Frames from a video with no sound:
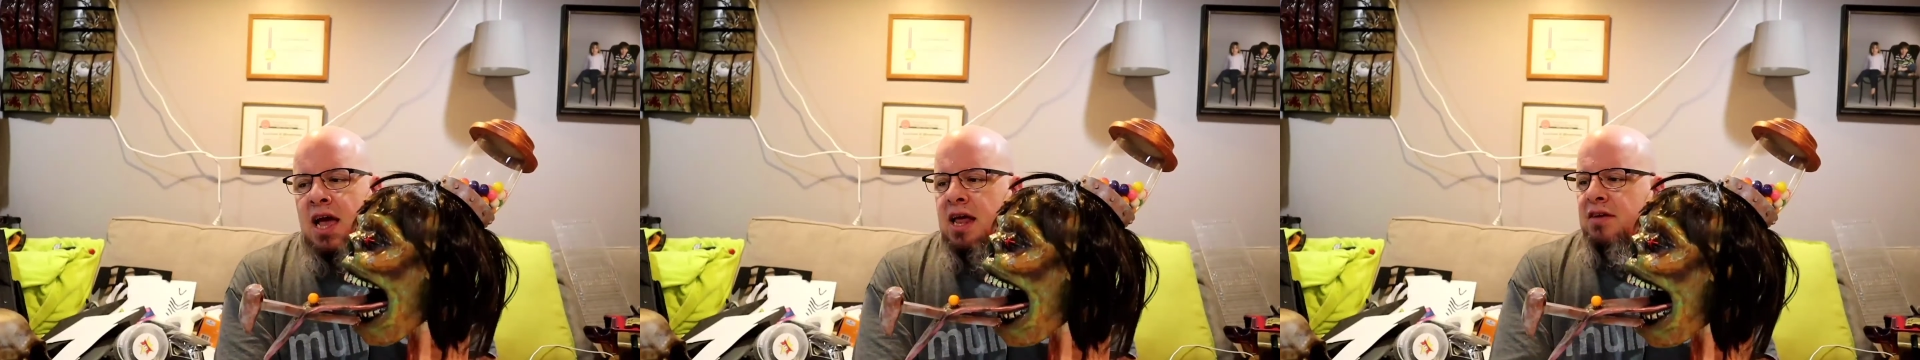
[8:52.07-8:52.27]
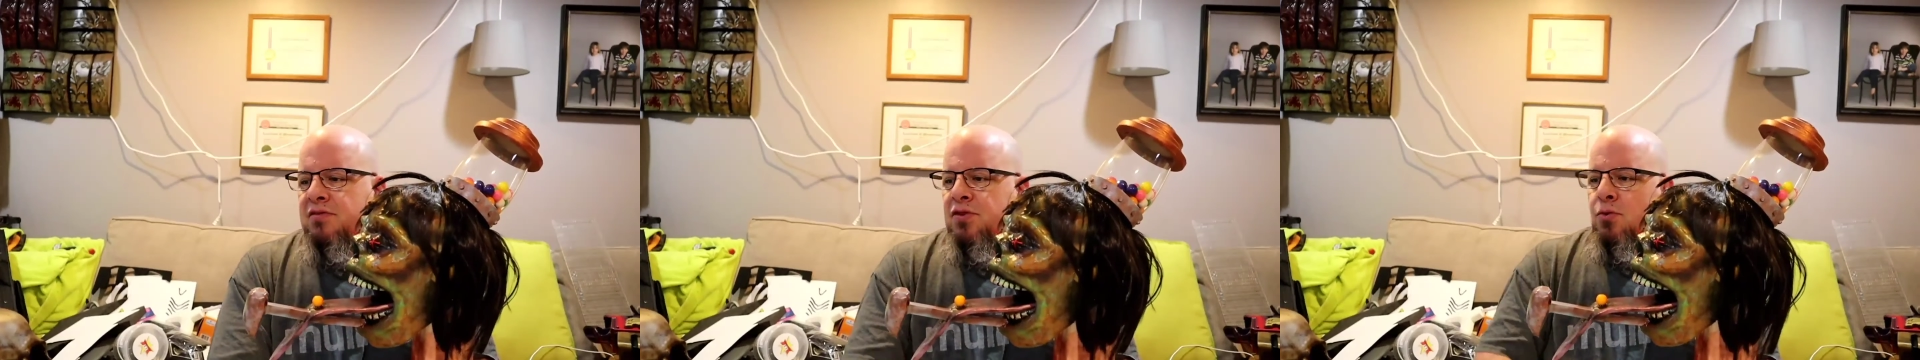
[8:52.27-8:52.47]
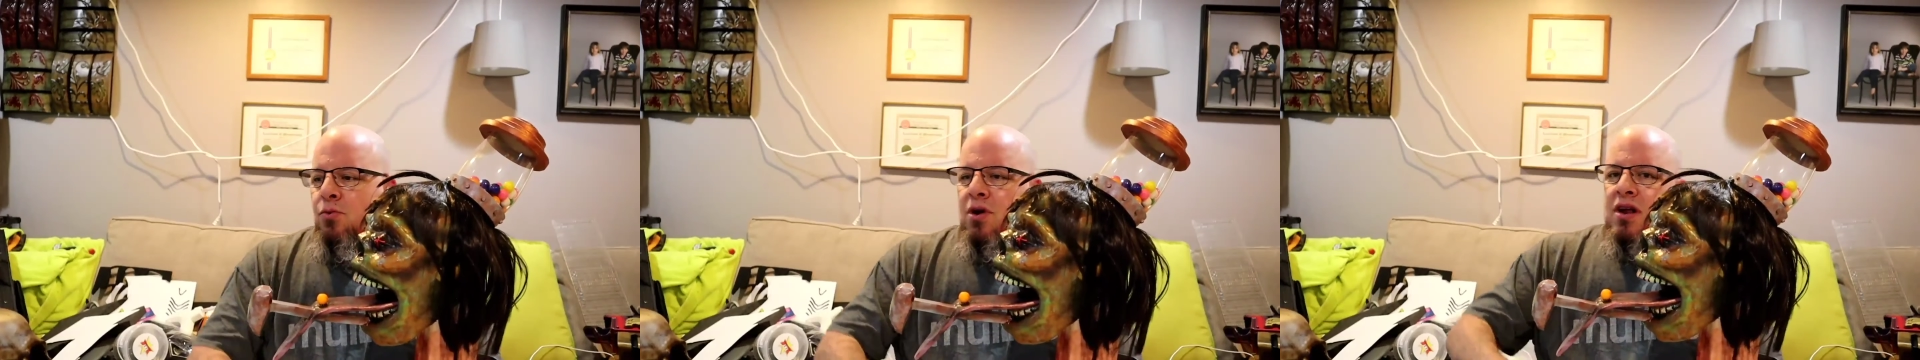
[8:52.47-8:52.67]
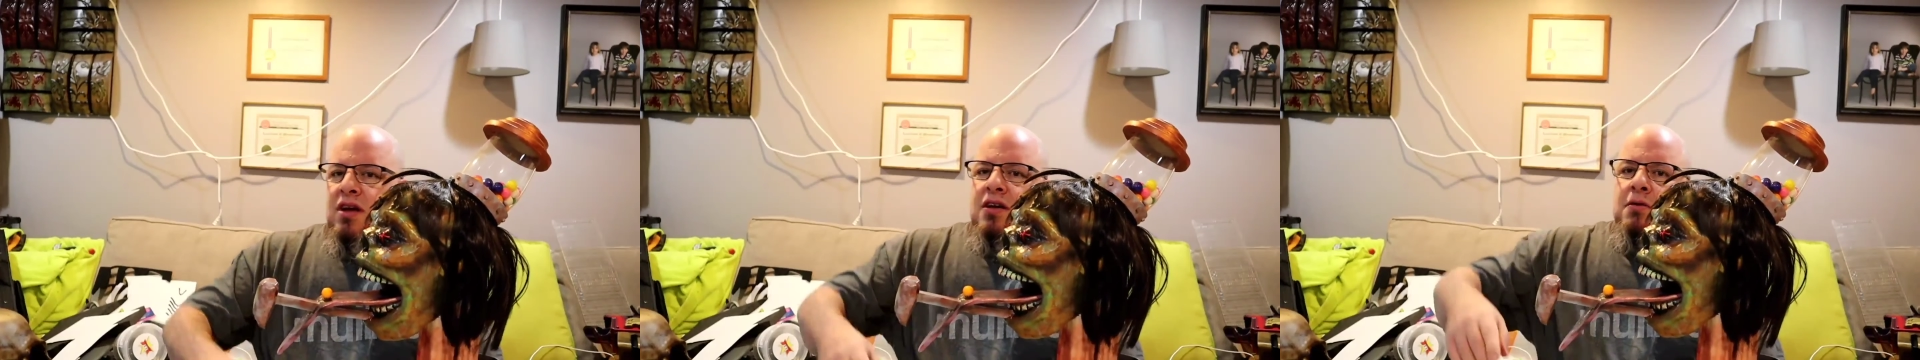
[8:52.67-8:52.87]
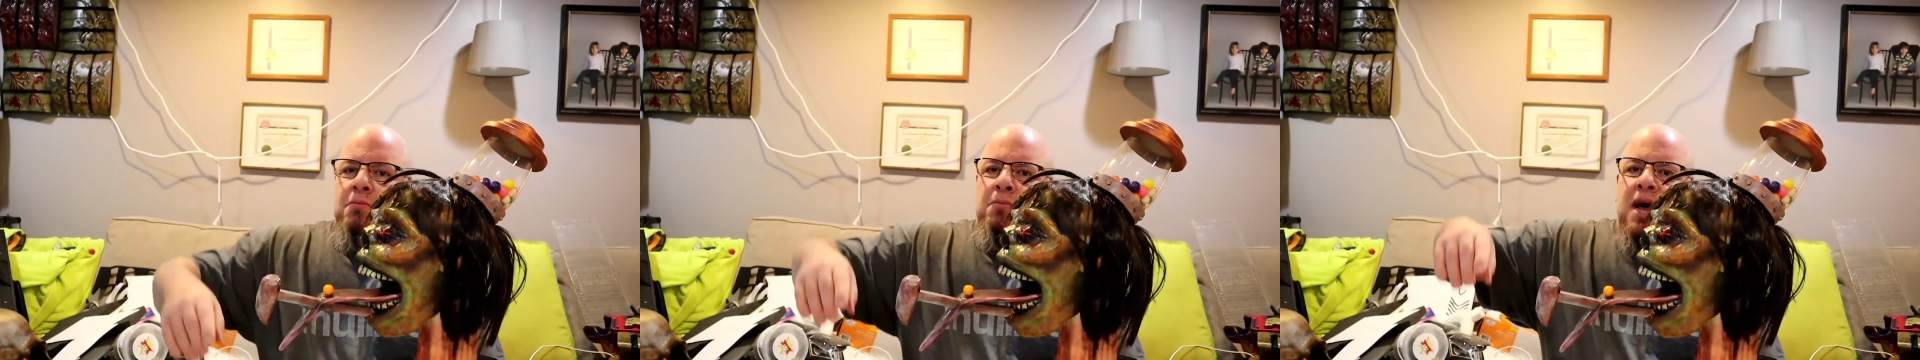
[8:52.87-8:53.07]
and if you want to
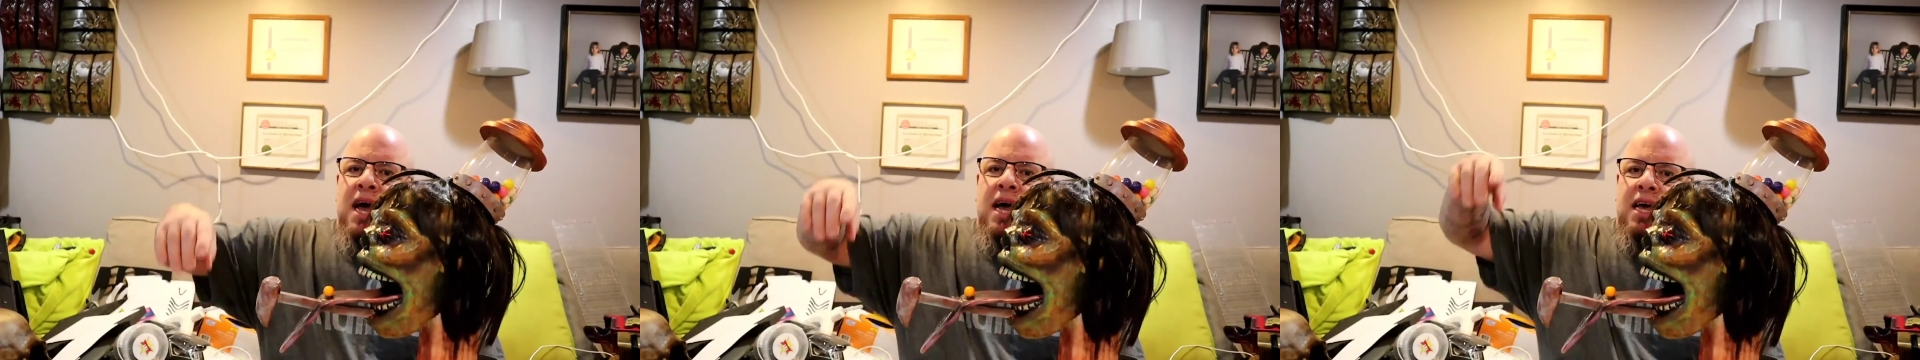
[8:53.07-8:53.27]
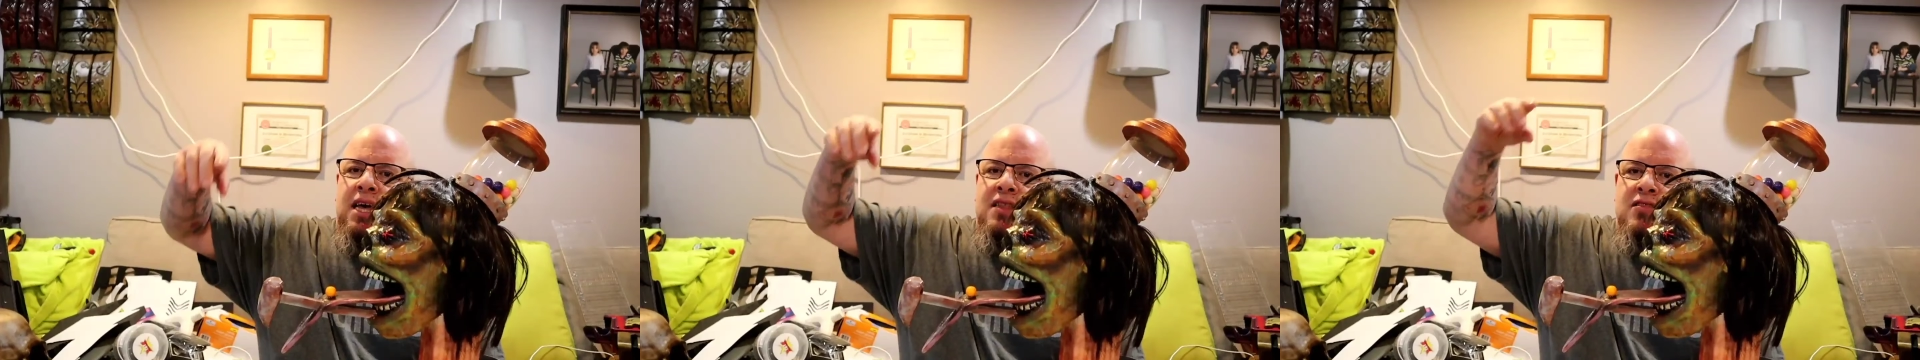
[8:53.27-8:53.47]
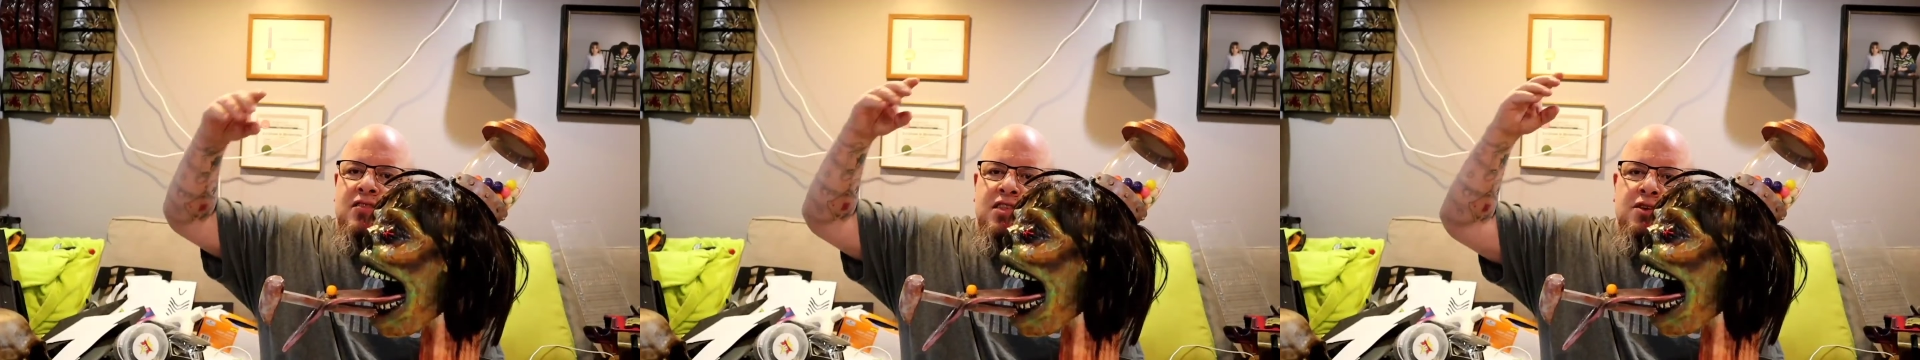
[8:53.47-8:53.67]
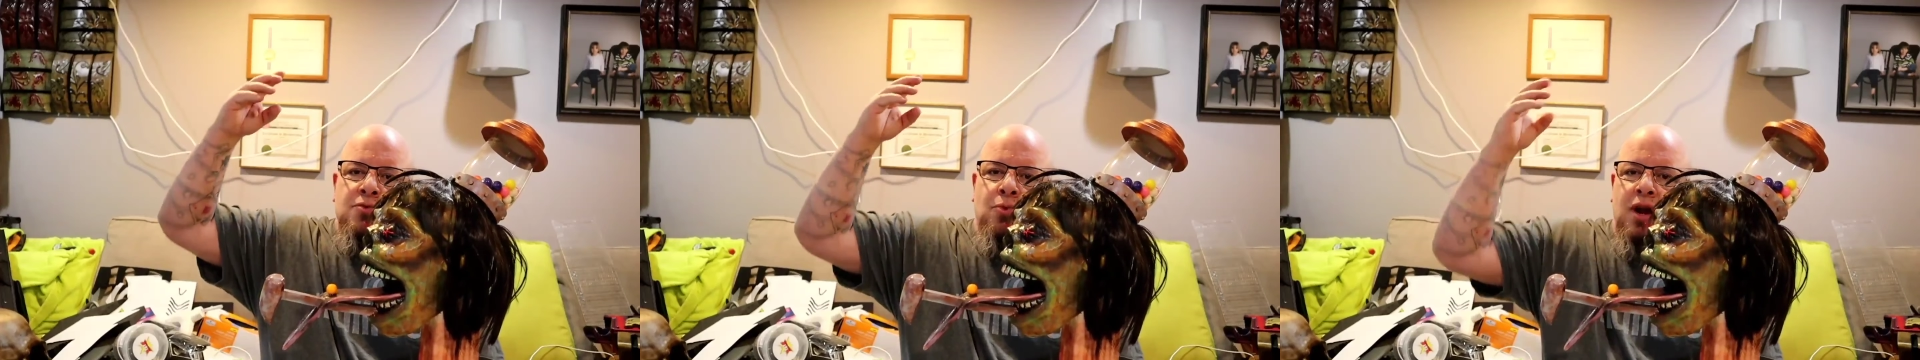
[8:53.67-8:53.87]
come back and see